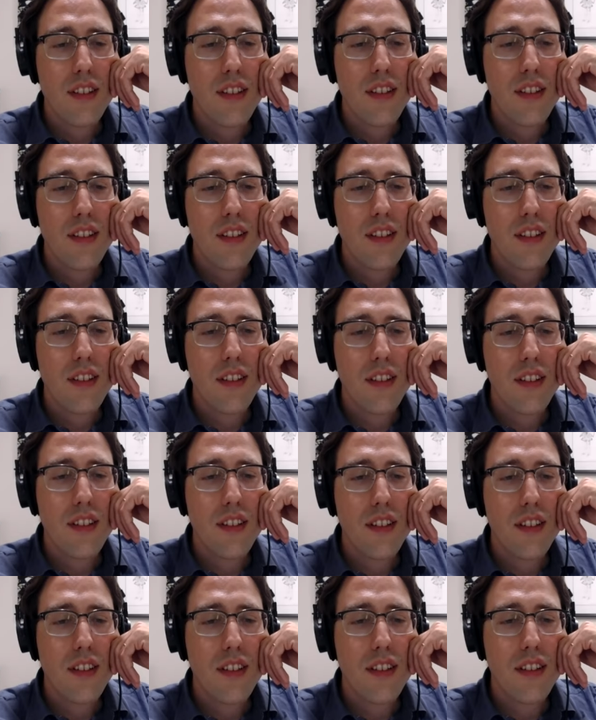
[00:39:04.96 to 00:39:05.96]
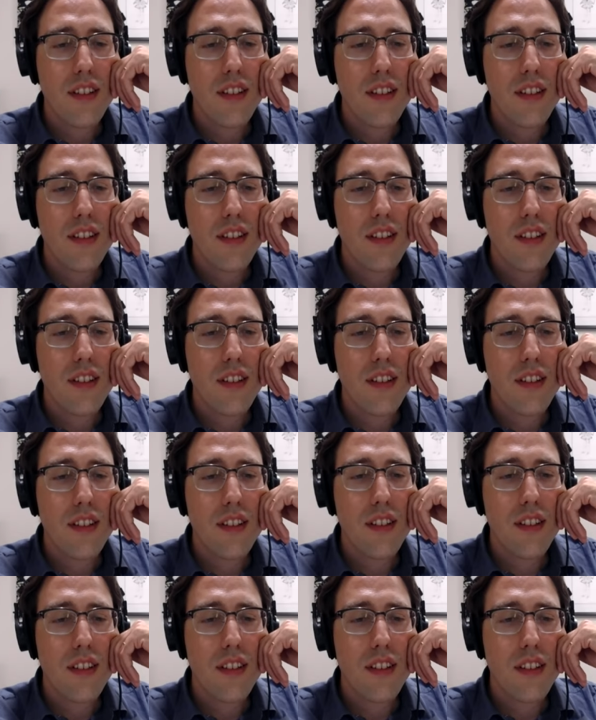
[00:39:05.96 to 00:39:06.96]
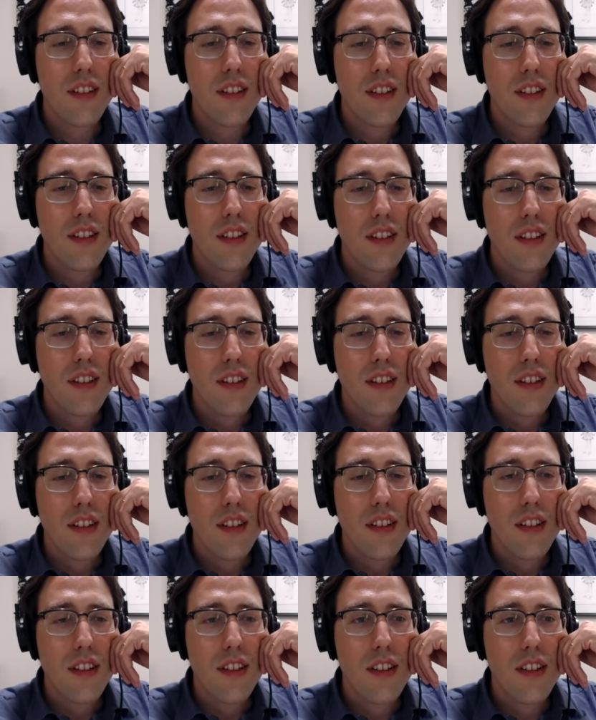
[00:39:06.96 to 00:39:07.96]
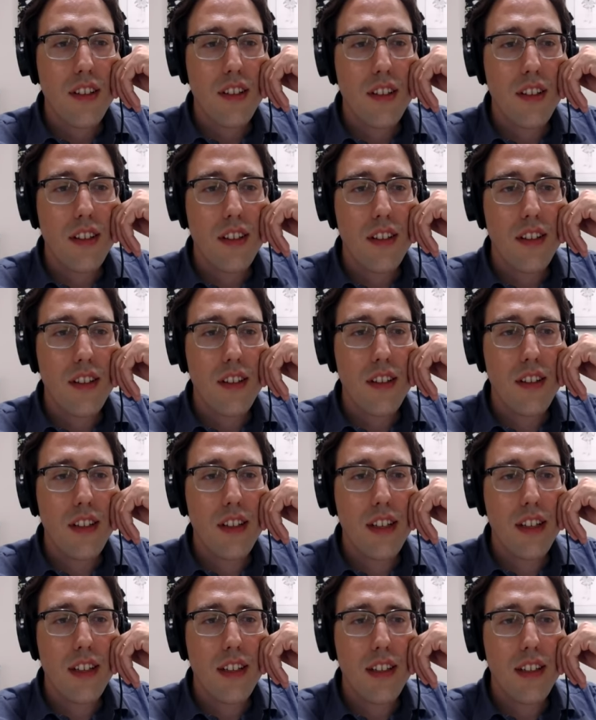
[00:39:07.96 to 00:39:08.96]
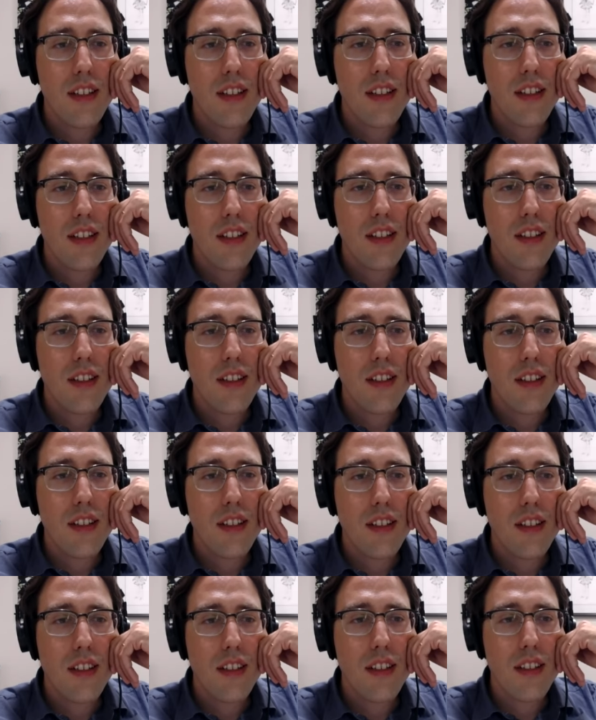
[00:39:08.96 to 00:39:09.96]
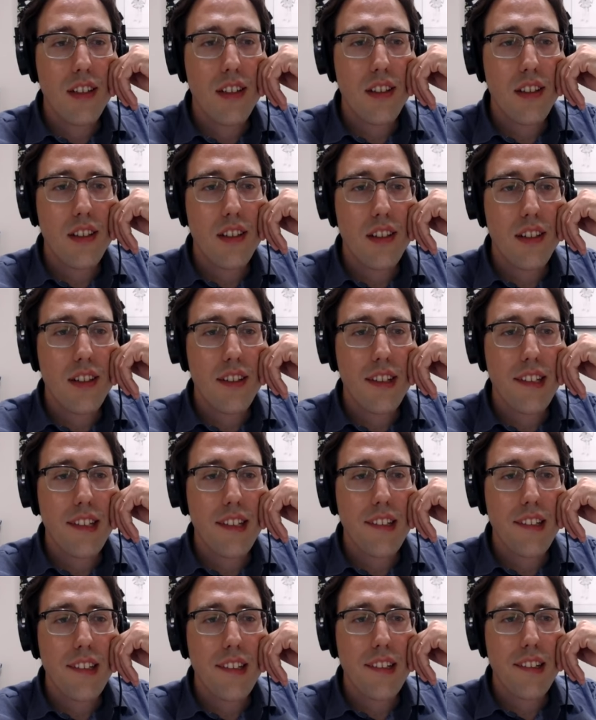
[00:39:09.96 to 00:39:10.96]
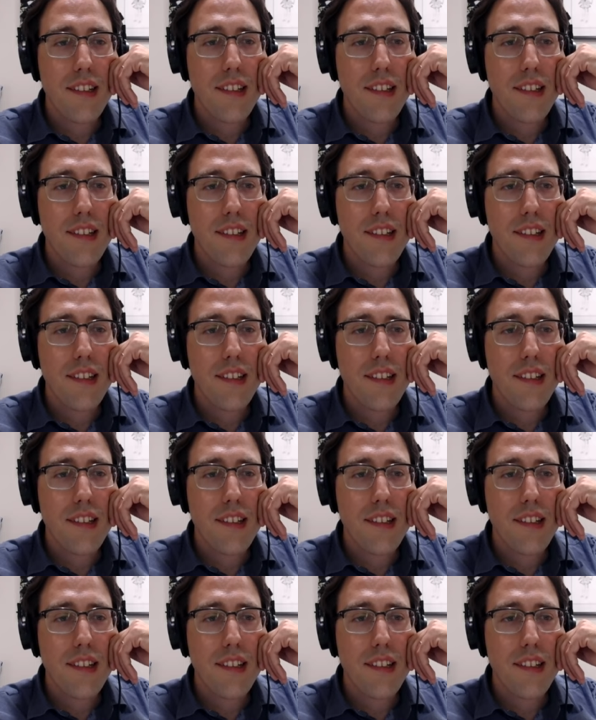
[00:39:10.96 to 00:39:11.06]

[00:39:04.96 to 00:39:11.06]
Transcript: (silent)